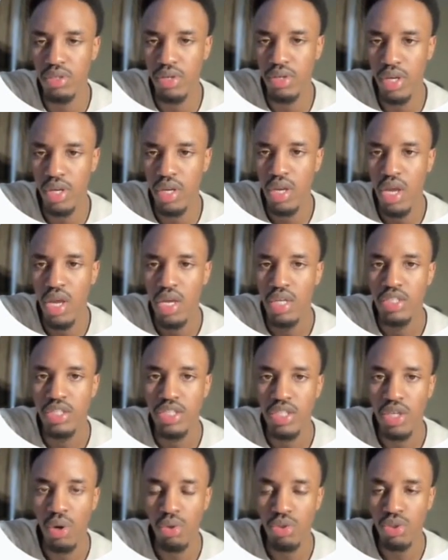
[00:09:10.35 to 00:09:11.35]
Okay,
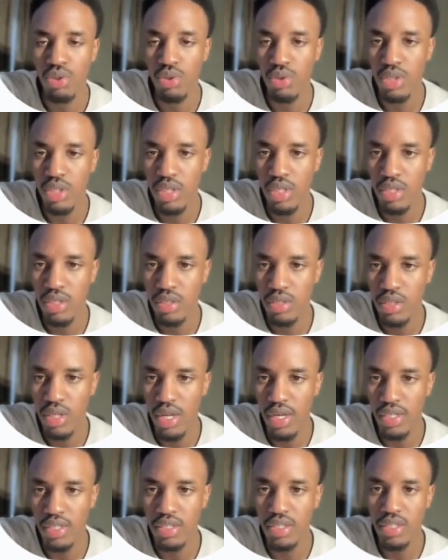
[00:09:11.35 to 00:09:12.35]
she also needed to
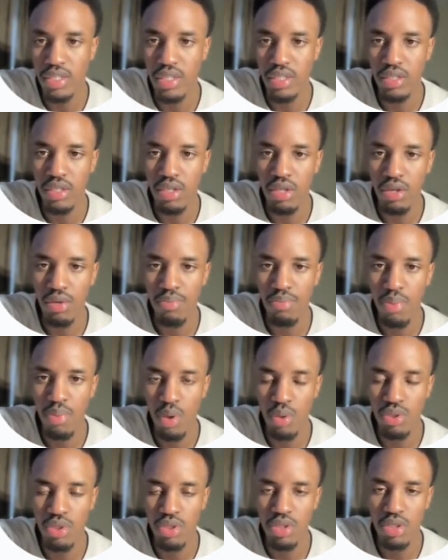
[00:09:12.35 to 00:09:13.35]
like sync the
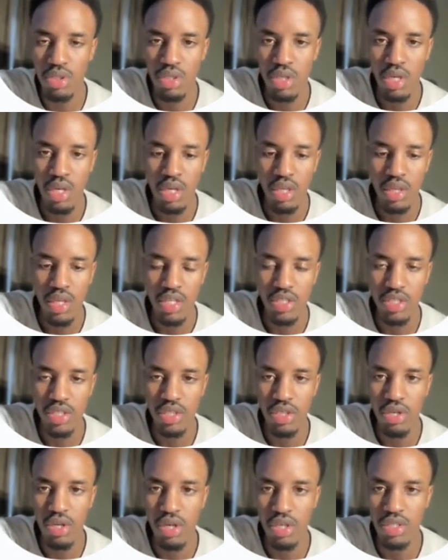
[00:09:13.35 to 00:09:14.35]
post that she
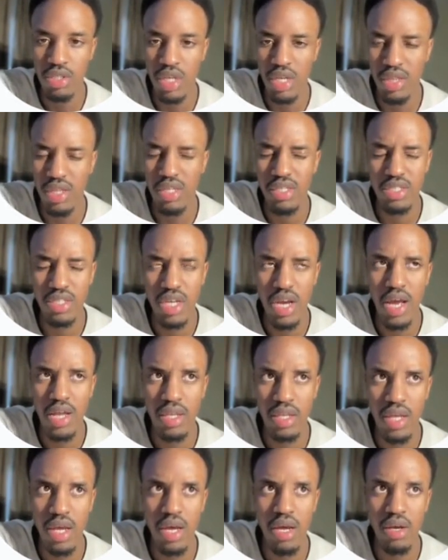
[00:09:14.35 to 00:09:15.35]
does. I think she had
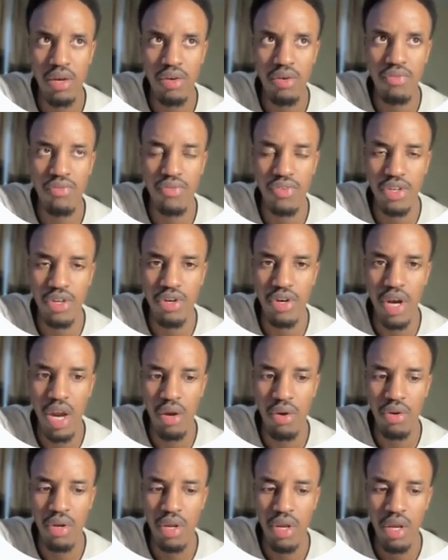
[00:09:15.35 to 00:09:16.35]
that figured
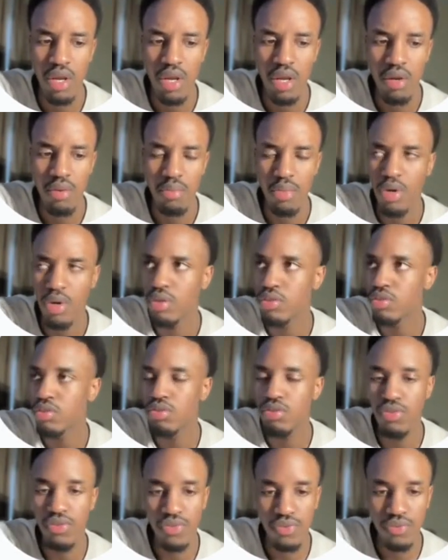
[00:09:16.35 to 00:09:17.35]
out, but
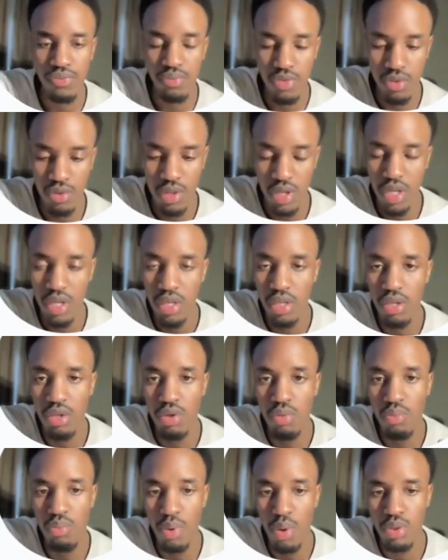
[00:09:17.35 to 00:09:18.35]
to link
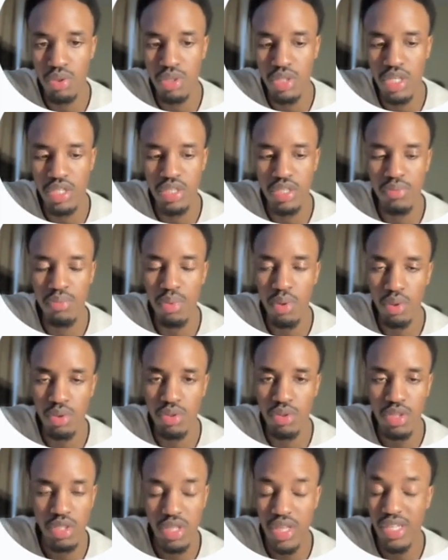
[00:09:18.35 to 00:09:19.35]
the post that she
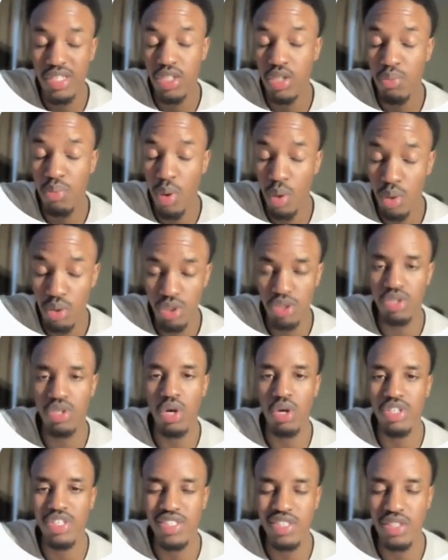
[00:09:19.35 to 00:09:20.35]
posts, the things she posts
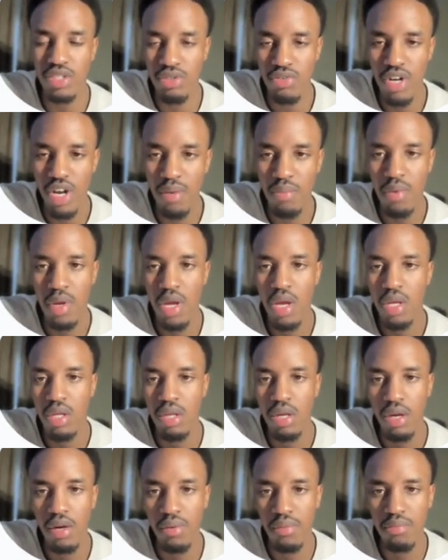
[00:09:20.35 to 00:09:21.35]
on Instagram,
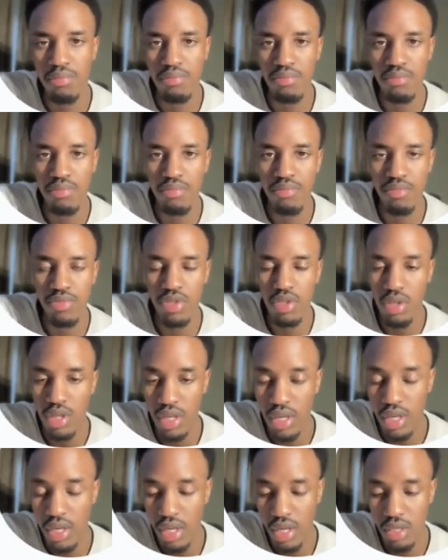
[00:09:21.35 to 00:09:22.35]
to
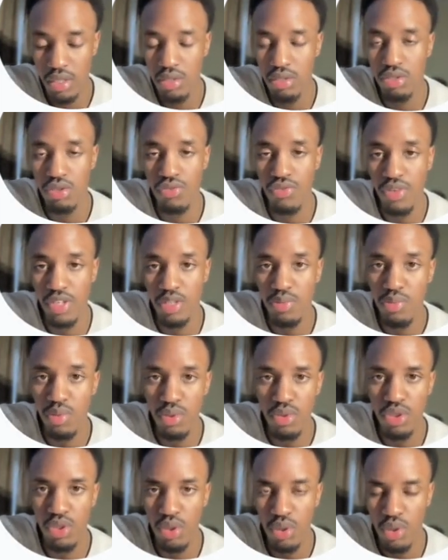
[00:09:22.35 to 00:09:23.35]
link it to Facebook.
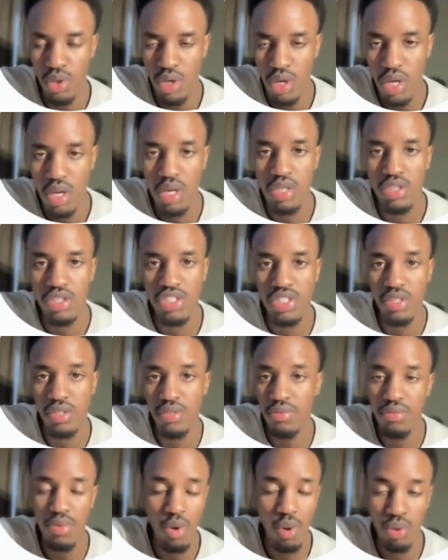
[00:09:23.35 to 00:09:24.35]
So
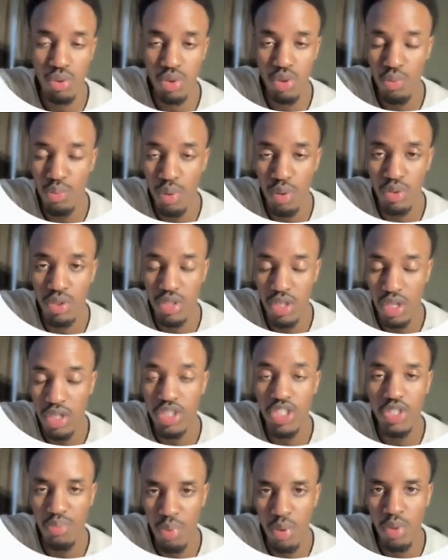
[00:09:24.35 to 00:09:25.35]
she also posts, because
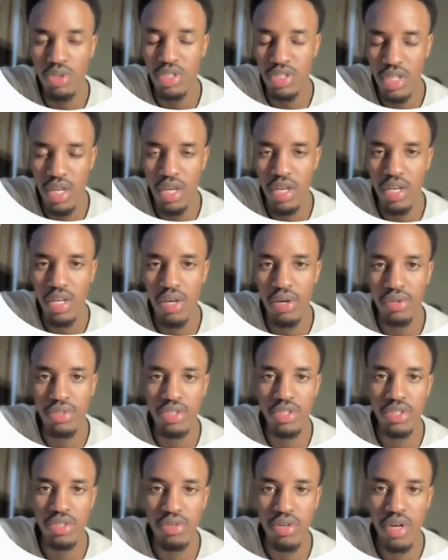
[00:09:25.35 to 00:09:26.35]
she posts daily on
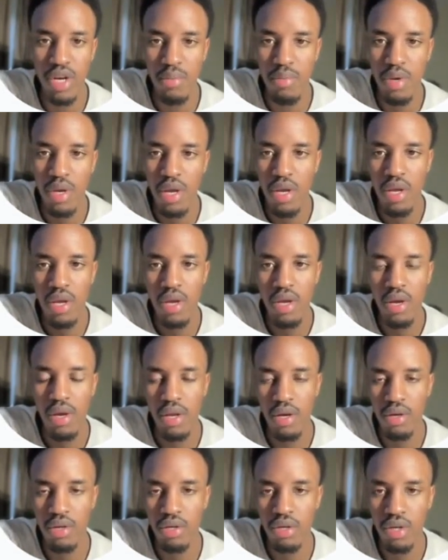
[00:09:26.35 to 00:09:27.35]
Instagram,
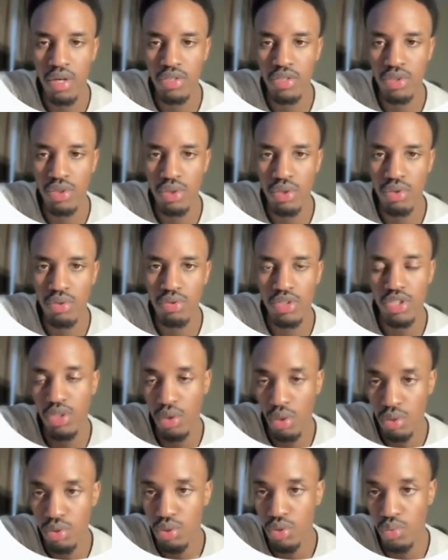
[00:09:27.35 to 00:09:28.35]
and so she
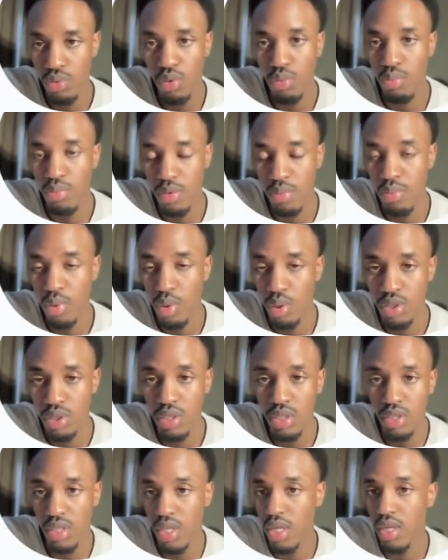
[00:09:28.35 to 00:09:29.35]
also will be
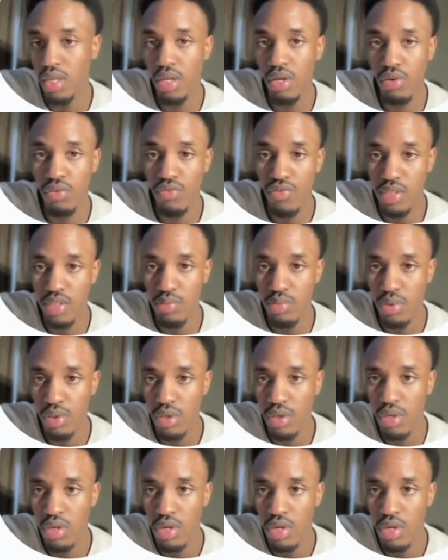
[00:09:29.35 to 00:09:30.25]
posting daily on Facebook.